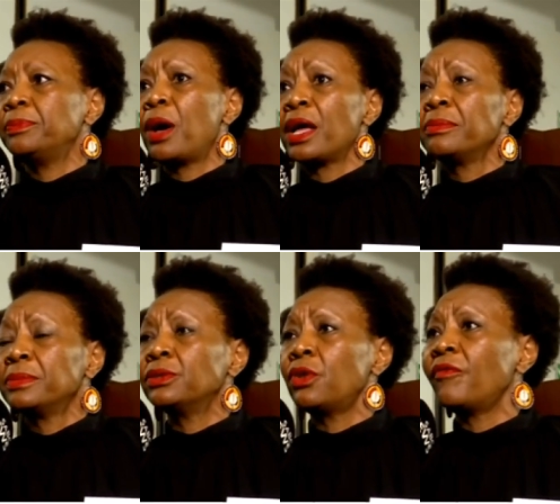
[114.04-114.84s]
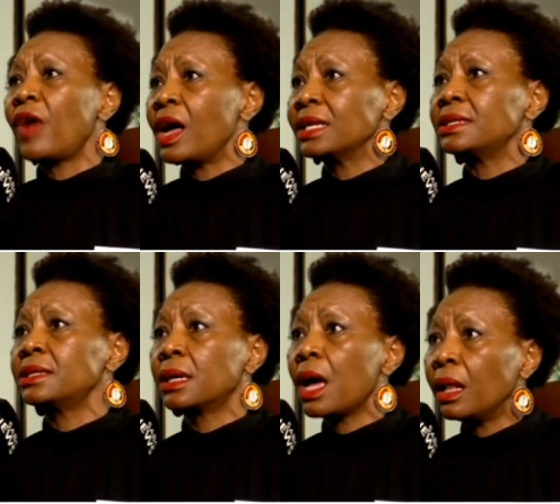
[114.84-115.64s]
Department of Arts
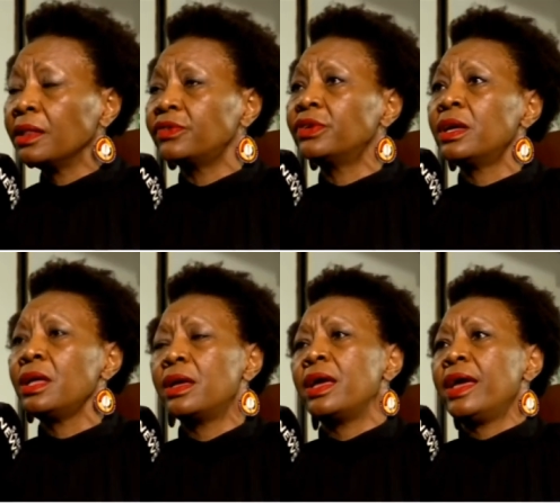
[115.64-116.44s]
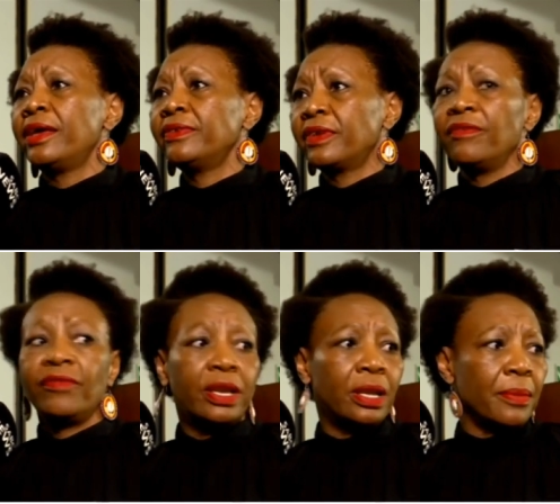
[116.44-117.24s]
and Culture has
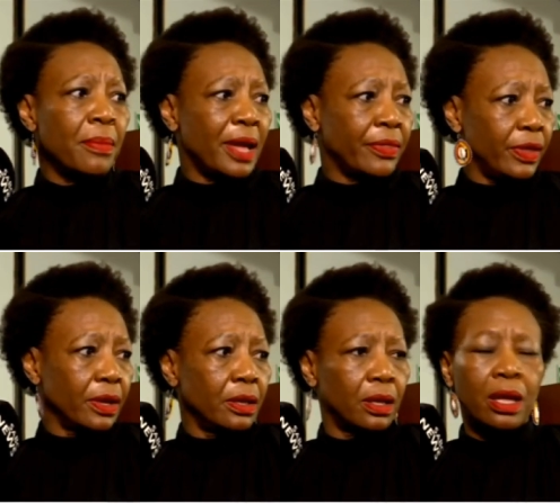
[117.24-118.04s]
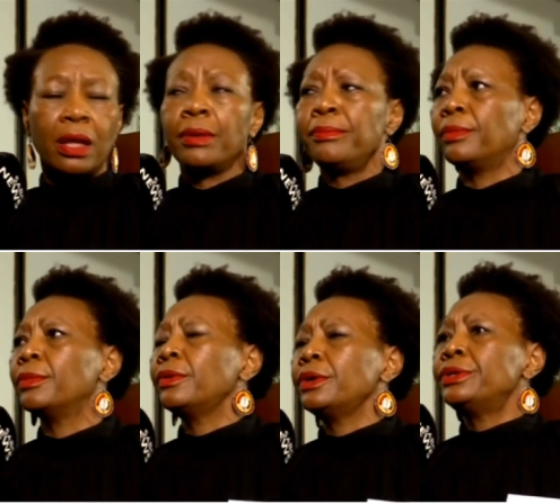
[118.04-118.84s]
given him, I think,
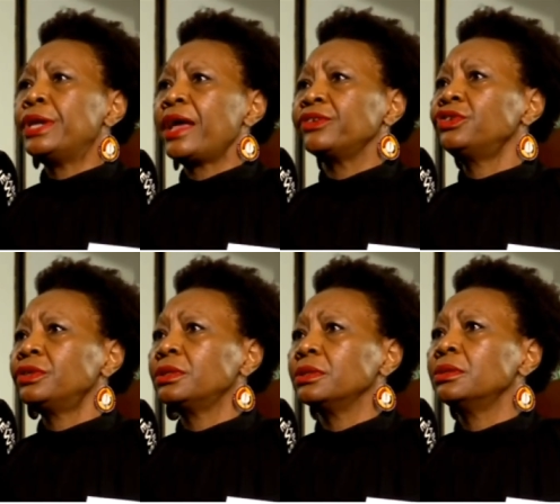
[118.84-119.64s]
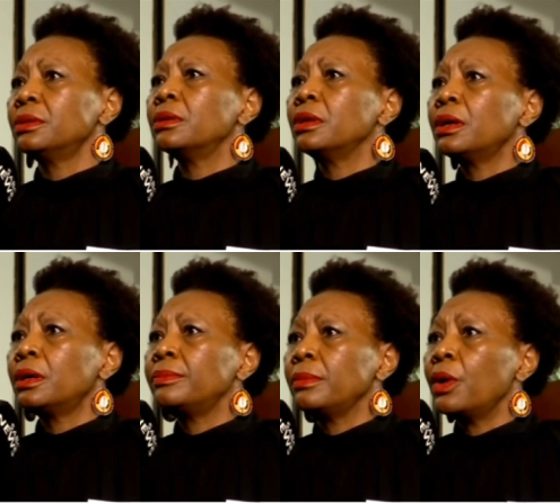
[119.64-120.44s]
national
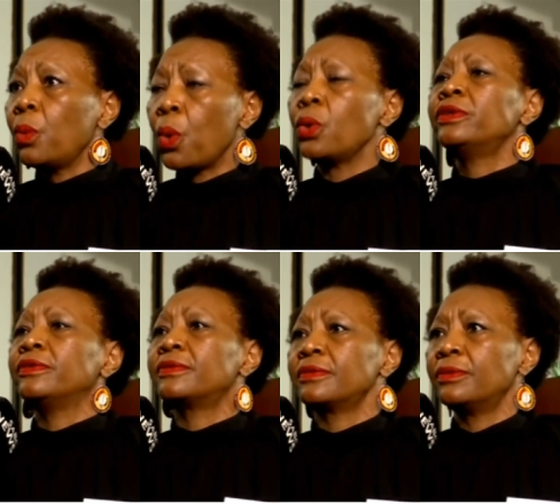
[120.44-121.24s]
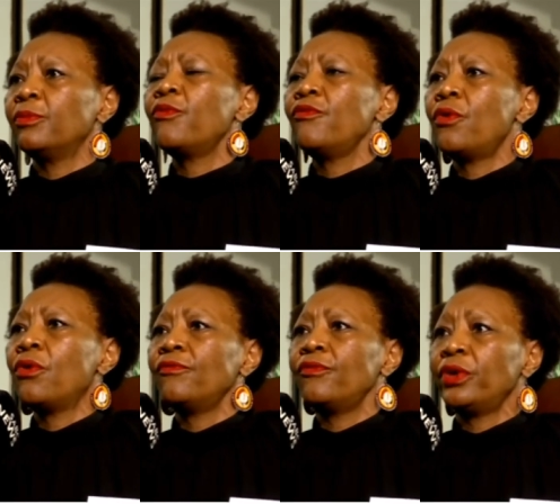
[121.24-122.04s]
awards for
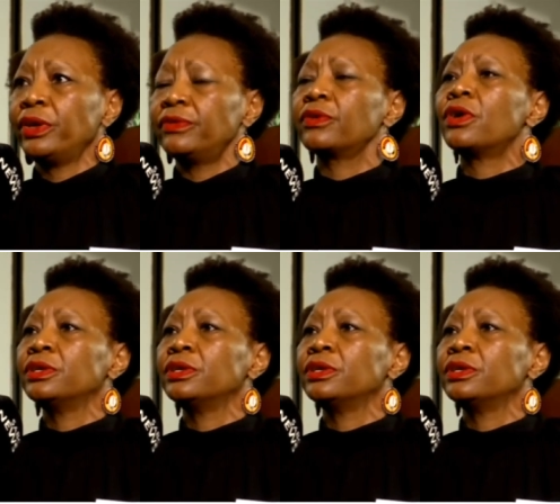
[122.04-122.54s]
his